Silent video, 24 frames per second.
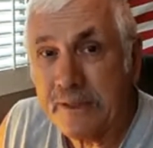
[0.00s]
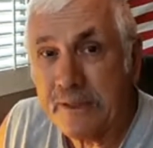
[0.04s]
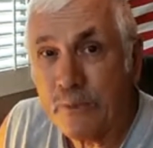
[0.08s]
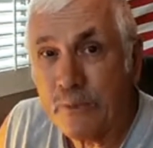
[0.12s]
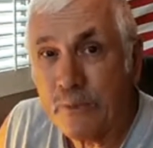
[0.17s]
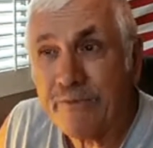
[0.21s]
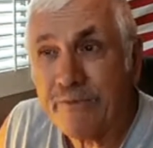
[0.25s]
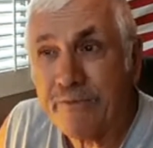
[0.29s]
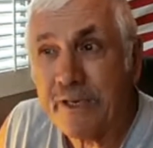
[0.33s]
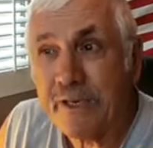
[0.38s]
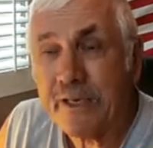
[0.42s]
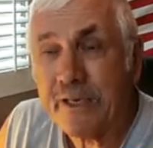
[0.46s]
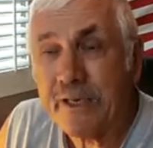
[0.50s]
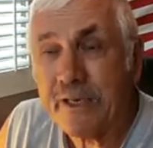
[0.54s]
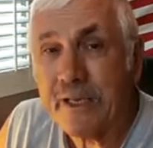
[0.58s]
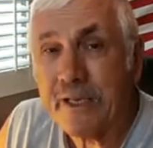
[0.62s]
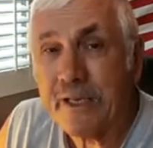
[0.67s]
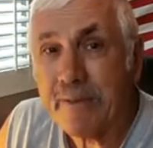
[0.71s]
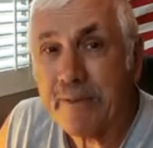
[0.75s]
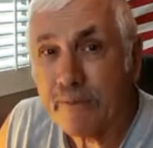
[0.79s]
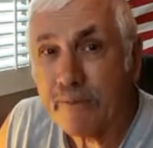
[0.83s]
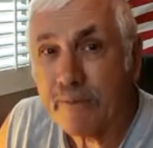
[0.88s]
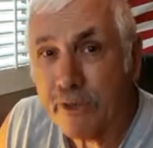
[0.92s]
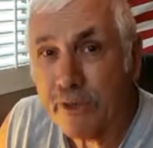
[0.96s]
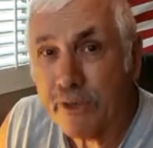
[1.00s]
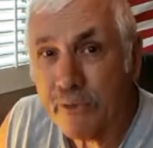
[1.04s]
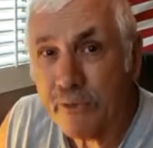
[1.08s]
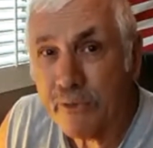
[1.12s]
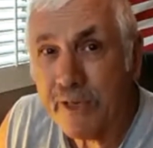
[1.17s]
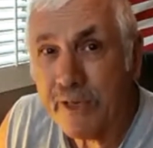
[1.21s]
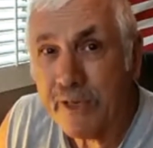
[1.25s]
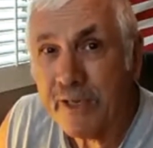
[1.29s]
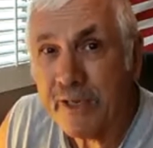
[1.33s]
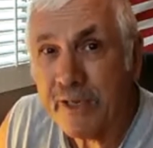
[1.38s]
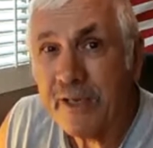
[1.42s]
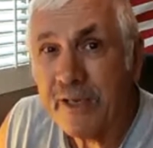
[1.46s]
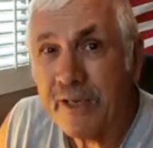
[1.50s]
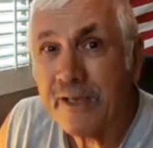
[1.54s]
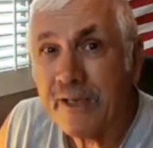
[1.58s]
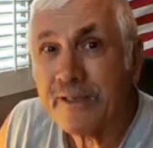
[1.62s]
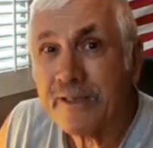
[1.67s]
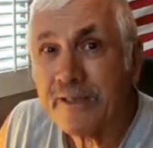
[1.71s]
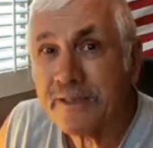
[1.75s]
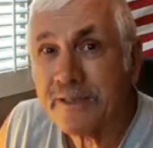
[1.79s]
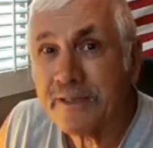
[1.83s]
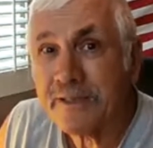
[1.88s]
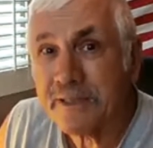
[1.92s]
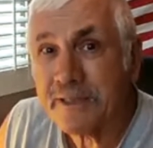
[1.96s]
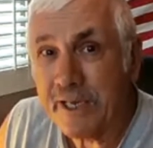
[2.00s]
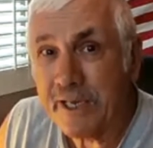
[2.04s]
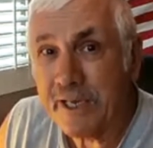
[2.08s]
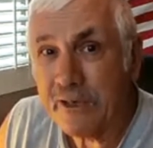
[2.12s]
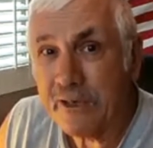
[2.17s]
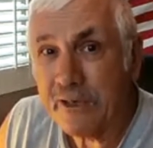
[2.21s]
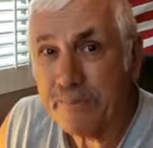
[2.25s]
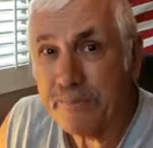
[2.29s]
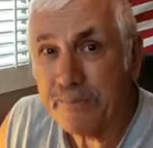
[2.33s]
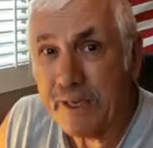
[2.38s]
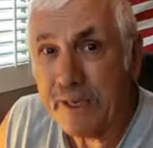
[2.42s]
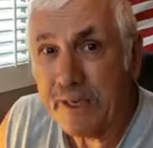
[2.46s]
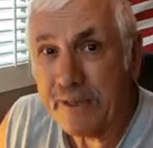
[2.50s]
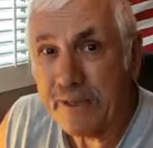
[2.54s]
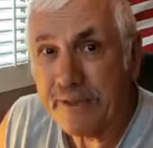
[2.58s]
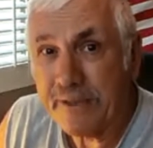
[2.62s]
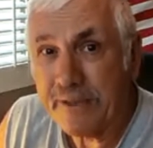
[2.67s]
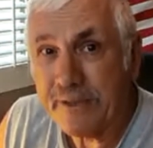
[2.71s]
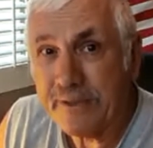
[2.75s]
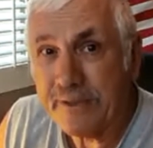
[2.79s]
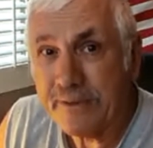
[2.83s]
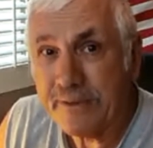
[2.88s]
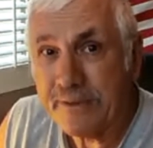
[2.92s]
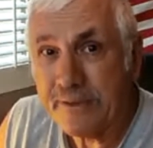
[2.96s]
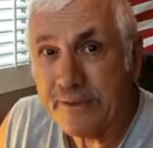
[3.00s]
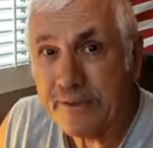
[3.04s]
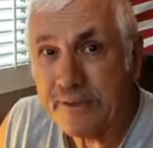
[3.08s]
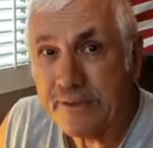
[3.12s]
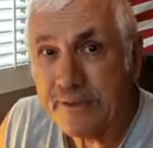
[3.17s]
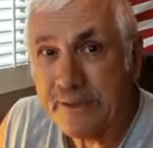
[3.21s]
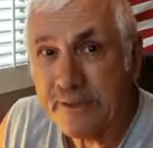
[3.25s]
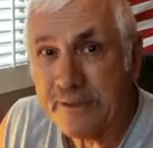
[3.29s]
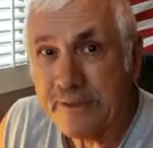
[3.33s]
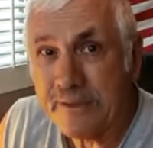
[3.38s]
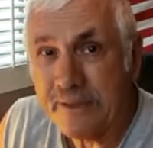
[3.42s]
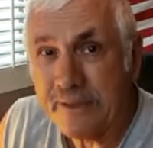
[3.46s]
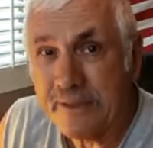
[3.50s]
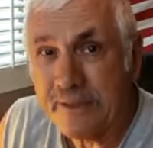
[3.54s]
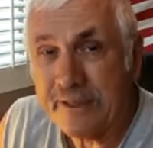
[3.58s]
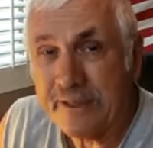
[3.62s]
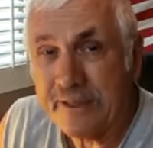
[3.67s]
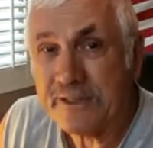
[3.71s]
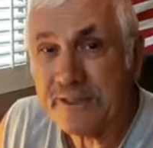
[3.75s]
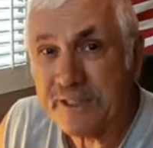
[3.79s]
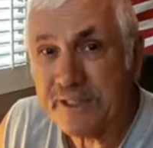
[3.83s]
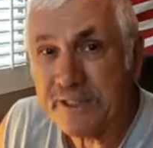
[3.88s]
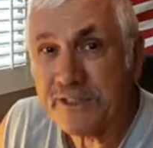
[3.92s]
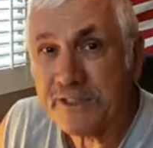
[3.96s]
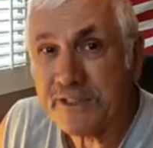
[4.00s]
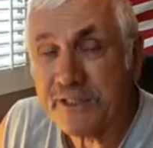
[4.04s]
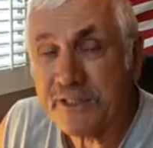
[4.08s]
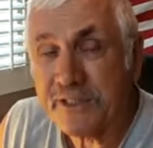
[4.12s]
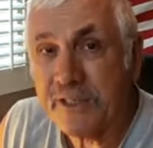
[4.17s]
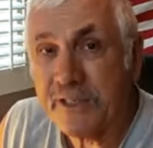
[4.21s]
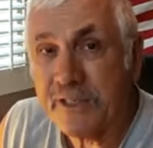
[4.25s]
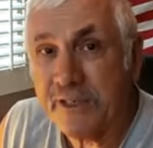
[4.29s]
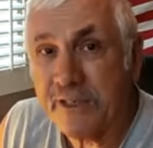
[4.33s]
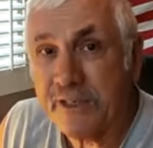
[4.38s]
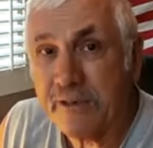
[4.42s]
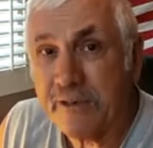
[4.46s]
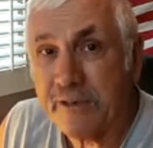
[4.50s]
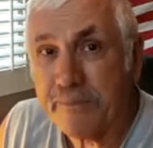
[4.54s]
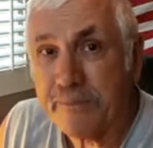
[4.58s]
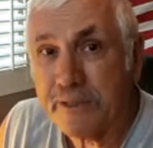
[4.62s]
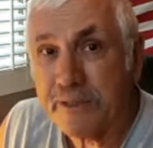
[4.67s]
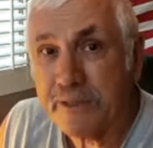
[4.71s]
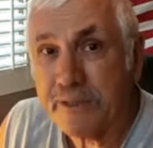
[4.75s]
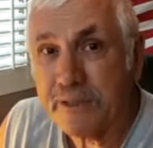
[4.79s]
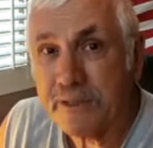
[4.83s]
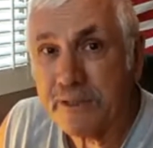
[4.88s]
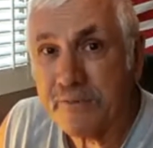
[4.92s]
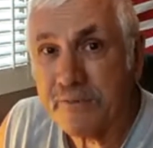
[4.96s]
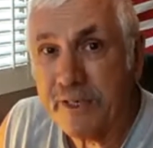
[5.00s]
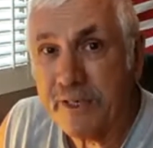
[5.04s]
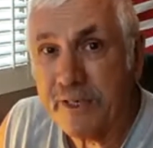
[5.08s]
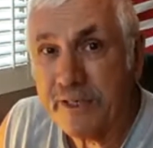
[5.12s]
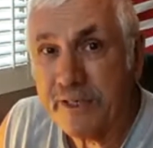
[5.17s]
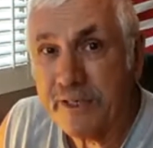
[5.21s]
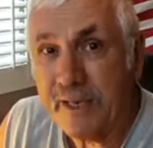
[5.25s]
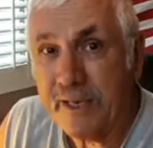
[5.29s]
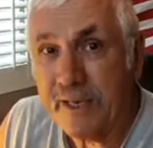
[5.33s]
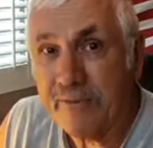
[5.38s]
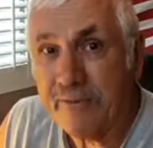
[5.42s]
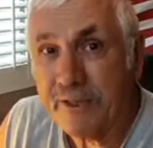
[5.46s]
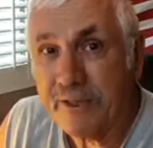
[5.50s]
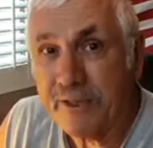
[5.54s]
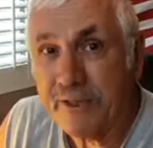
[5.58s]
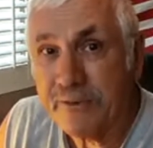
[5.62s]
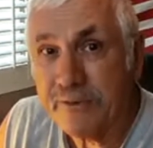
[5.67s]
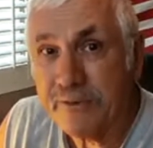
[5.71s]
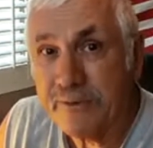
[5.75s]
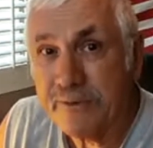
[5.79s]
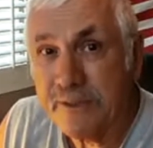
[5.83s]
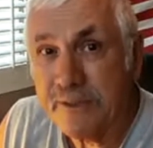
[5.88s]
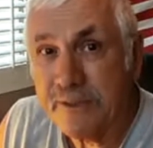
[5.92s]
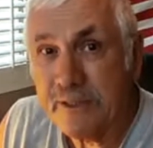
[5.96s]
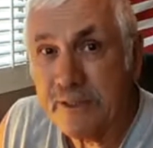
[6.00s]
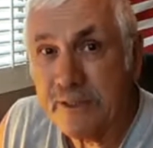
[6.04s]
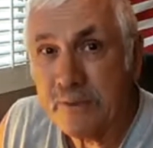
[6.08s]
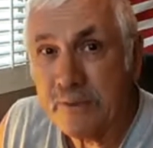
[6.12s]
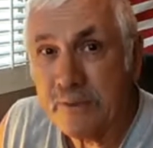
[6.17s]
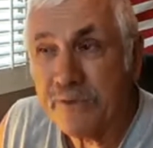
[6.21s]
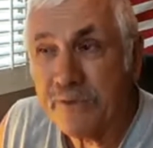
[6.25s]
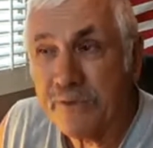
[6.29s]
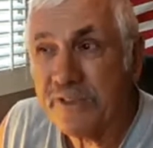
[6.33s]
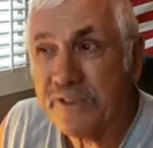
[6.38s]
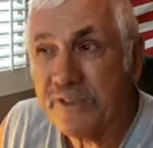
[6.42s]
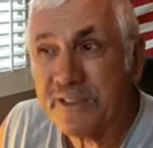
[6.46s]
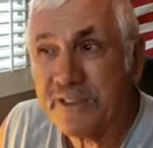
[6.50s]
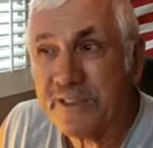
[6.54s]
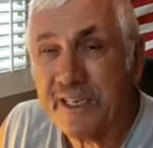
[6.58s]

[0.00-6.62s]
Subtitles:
We've got a murdering psychopath at 1600 Pennsylvania Avenue with his